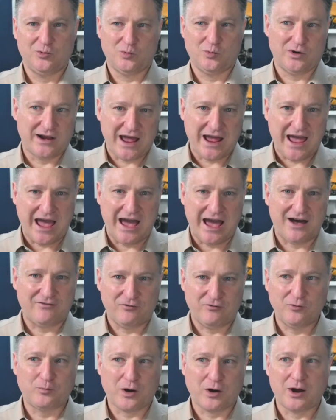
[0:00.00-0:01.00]
What I have
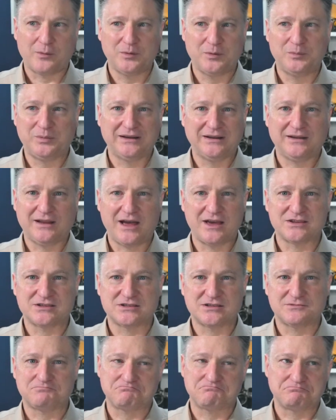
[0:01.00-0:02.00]
will probably last
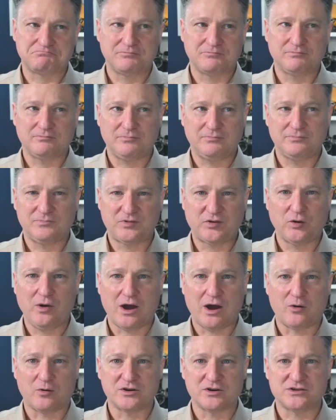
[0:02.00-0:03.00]
2
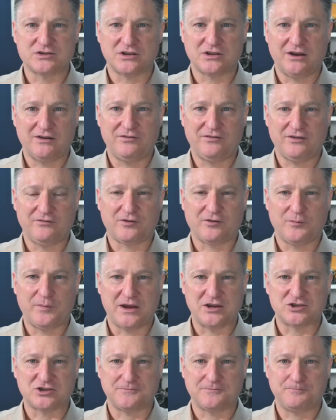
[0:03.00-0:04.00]
hours of
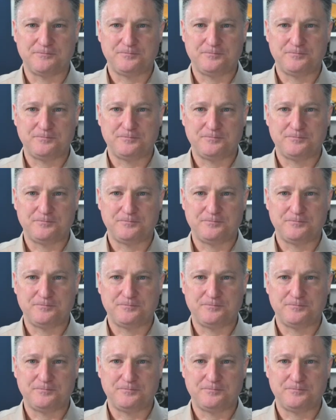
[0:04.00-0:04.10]
information.